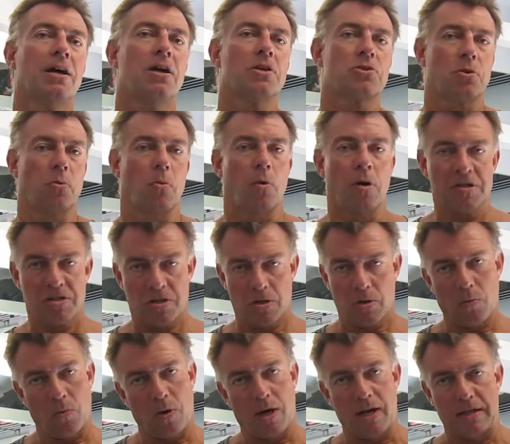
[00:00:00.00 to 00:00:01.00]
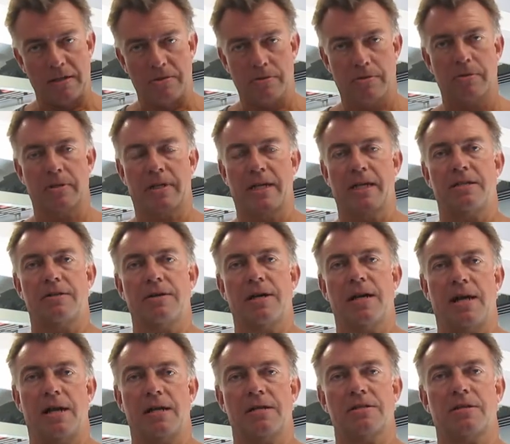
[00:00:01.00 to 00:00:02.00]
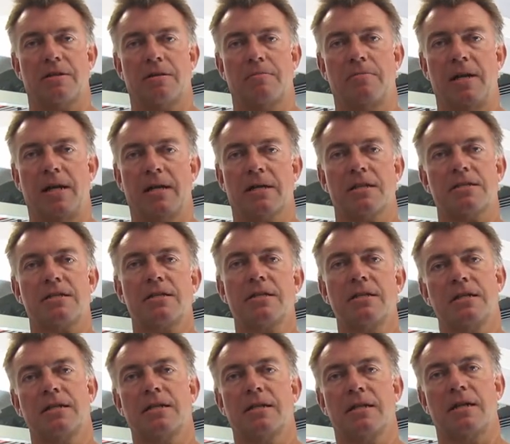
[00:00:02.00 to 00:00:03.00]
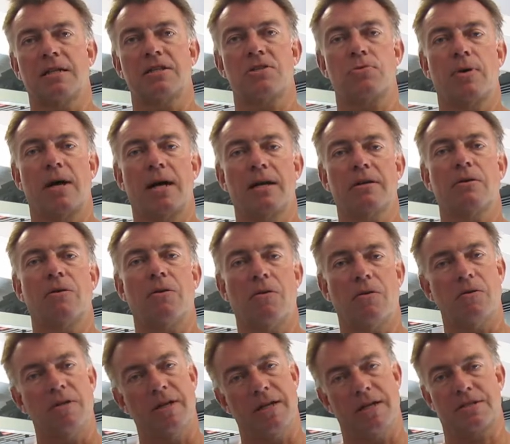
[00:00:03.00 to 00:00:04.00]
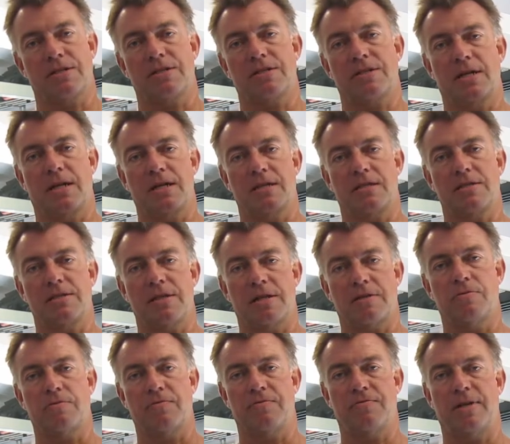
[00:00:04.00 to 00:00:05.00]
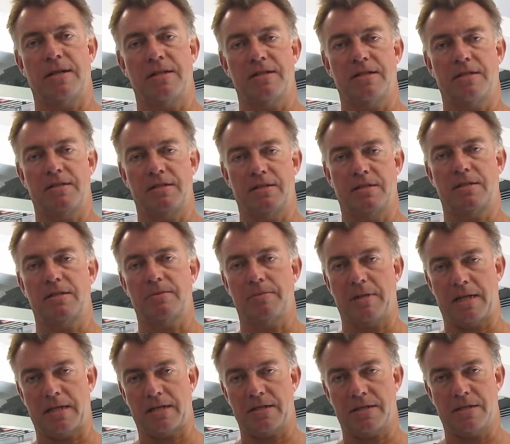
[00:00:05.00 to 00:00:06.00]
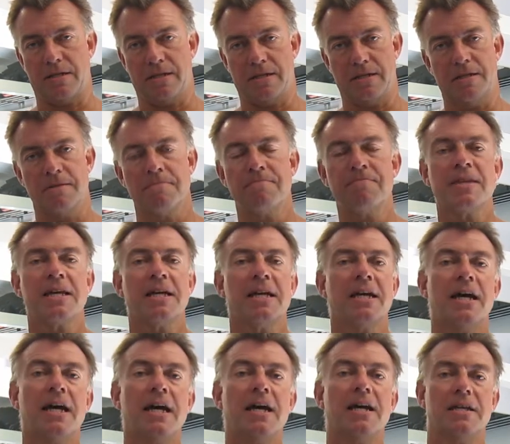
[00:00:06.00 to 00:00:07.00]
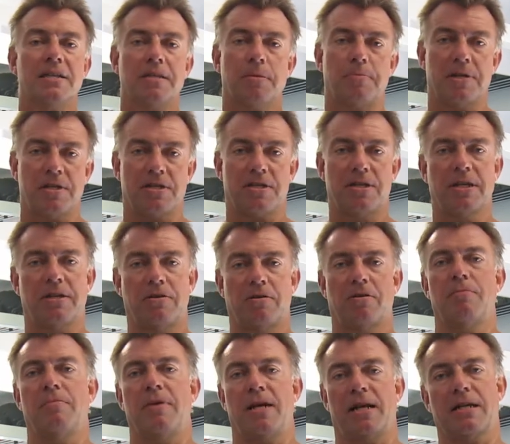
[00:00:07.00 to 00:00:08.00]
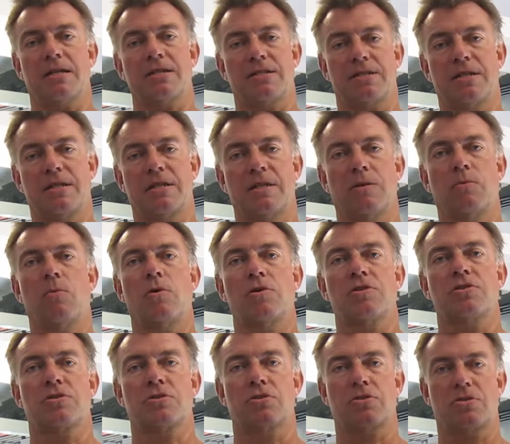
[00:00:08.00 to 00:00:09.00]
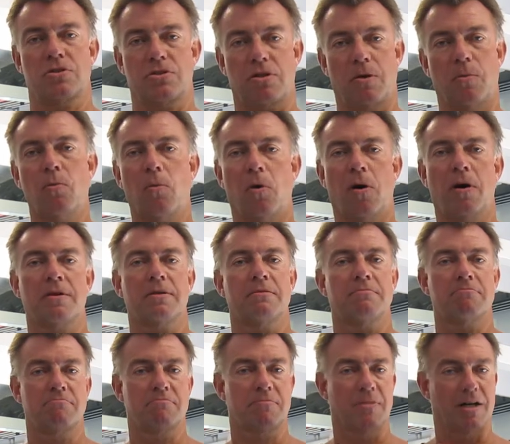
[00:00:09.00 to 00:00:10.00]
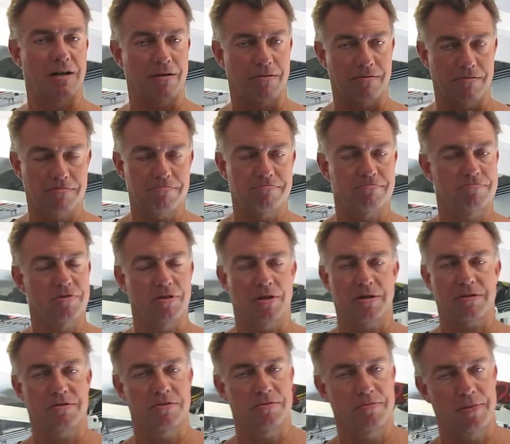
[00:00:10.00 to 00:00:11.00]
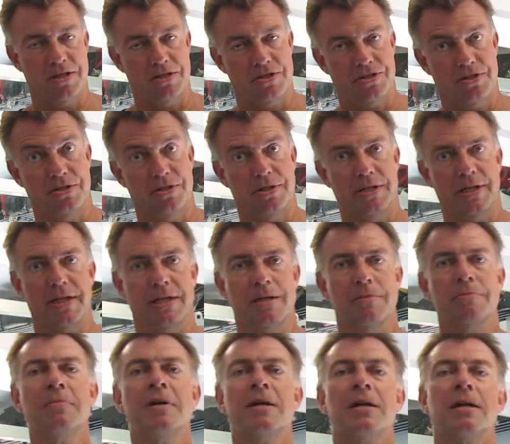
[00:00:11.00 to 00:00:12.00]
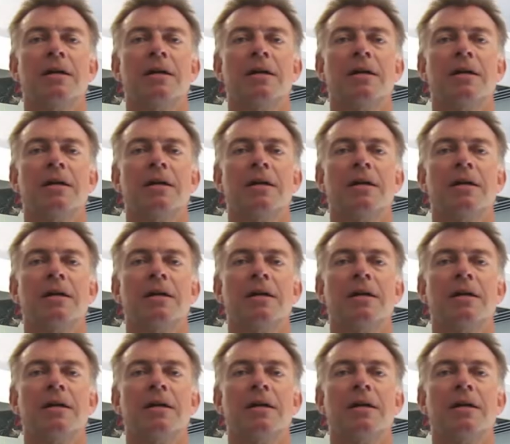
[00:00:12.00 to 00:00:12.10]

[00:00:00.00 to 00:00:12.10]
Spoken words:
So once in a while you could get your hands on a magazine, and I tried all exercises I could find in this magazine. In the particular magazine, there was someone, I'll not mention the name,